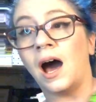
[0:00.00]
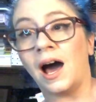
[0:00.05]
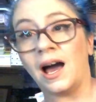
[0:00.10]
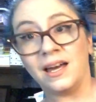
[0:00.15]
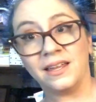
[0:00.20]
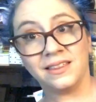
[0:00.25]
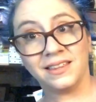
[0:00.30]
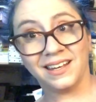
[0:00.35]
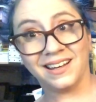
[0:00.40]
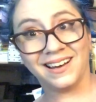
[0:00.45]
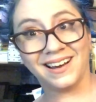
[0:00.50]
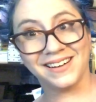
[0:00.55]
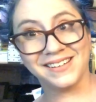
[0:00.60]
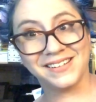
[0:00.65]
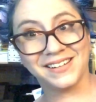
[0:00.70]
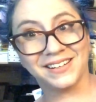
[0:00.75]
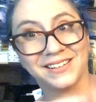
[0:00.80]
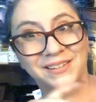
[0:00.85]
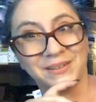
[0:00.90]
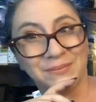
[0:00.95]
I think I
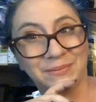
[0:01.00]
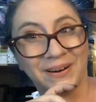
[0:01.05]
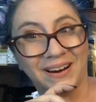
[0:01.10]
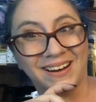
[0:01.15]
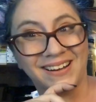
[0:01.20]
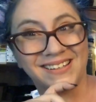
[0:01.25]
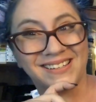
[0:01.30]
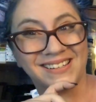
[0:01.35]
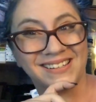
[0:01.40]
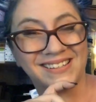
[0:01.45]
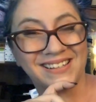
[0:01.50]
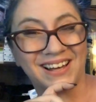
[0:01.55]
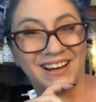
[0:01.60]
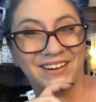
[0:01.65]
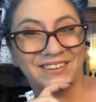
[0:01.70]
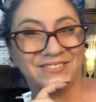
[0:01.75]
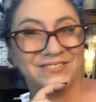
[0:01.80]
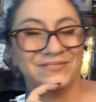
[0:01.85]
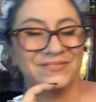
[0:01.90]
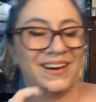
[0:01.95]
took the prices
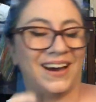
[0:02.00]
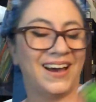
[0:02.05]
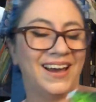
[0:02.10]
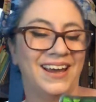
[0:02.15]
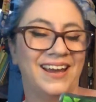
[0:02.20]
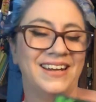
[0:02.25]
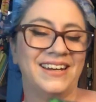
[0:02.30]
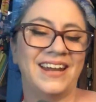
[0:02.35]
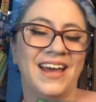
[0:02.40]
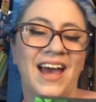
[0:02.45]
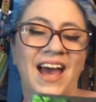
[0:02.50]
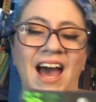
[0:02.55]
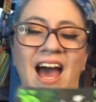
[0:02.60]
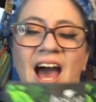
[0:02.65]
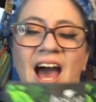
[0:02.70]
off mine.